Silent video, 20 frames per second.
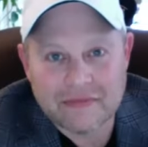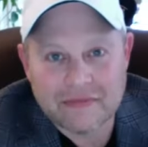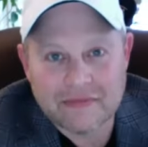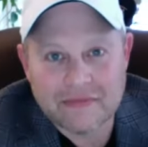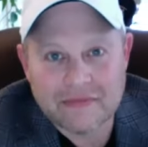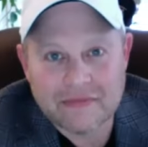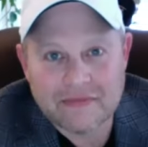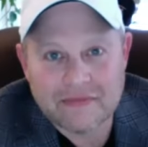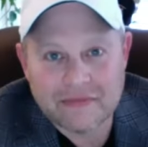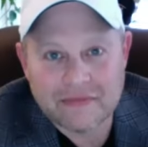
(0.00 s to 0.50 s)

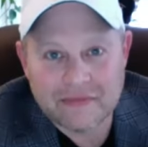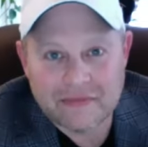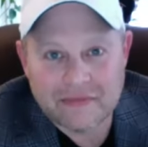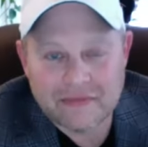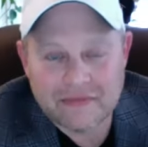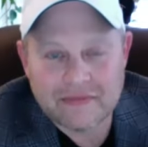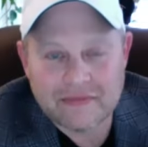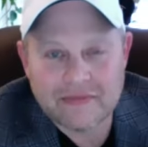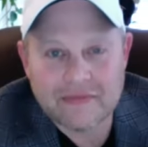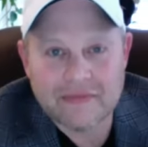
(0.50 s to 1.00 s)

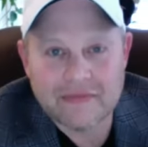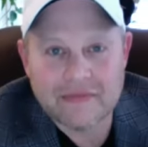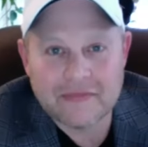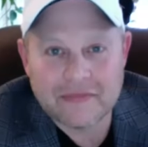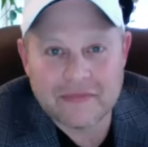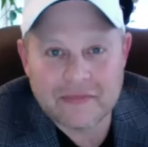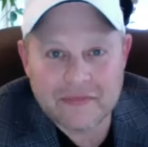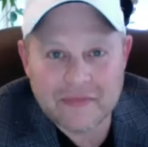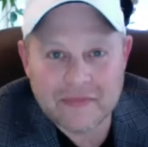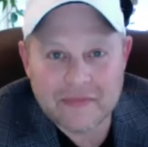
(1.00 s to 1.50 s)

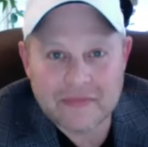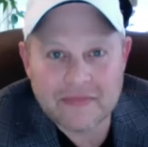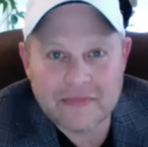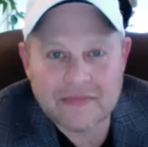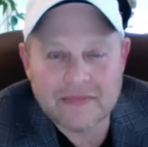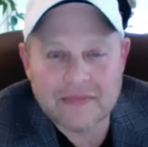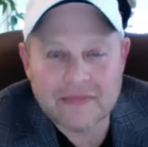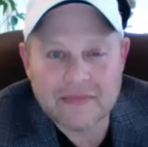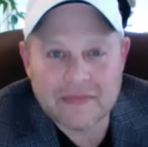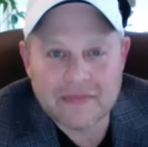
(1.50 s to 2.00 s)

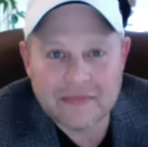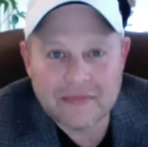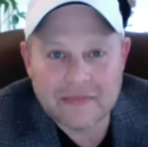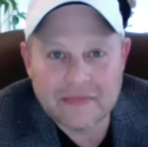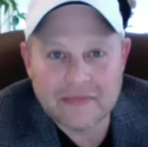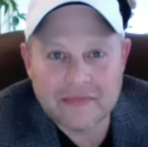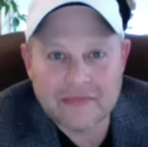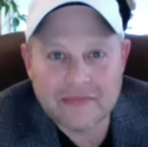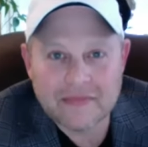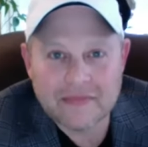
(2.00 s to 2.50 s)

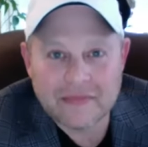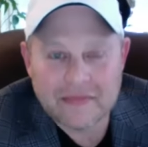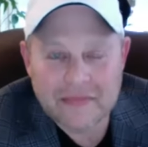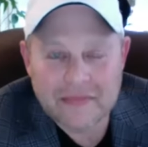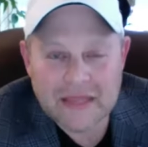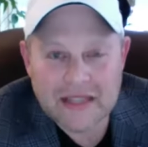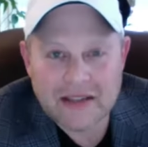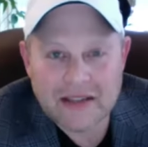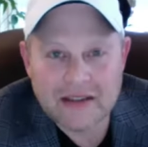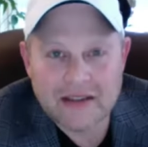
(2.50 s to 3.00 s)

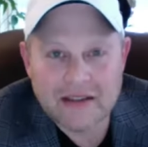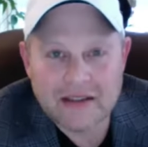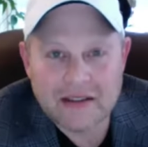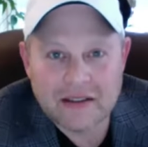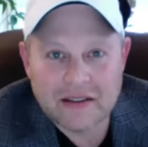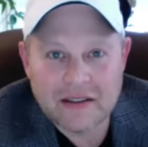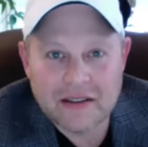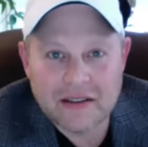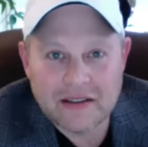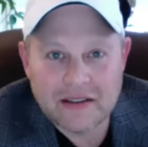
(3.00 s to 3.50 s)

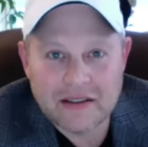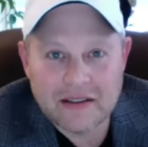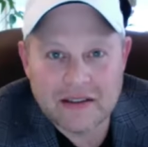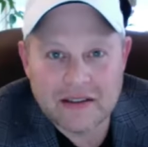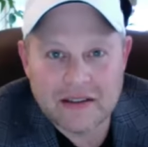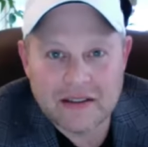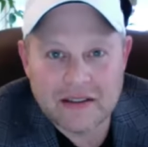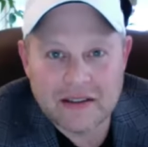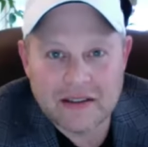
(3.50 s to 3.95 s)
(silent)